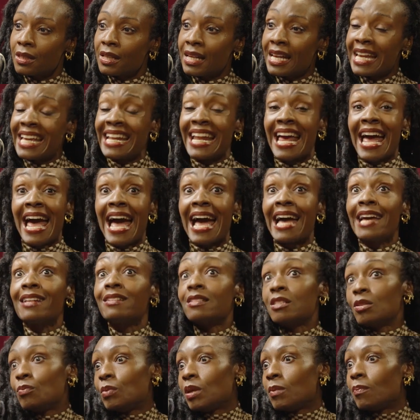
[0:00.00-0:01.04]
It
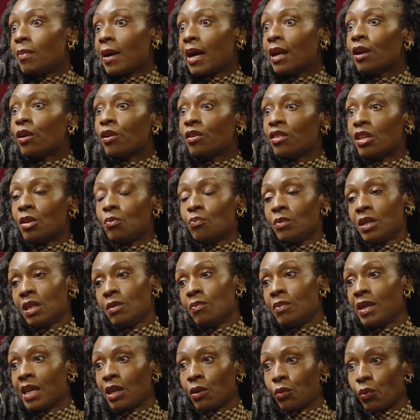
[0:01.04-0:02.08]
had to be better than me
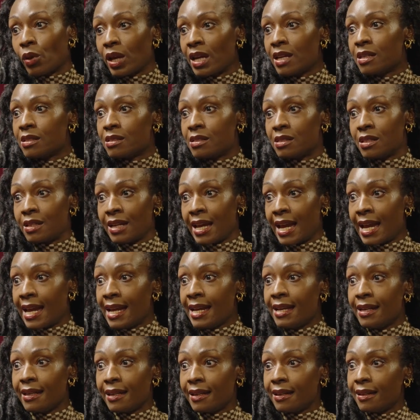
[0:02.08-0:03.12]
being raised in
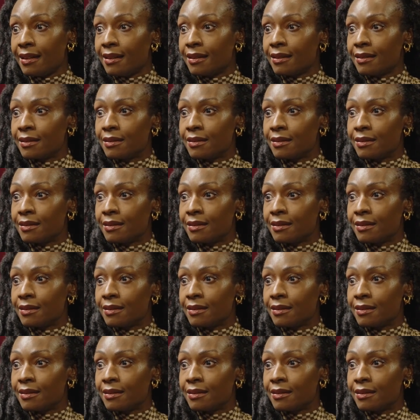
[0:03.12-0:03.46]
Haiti.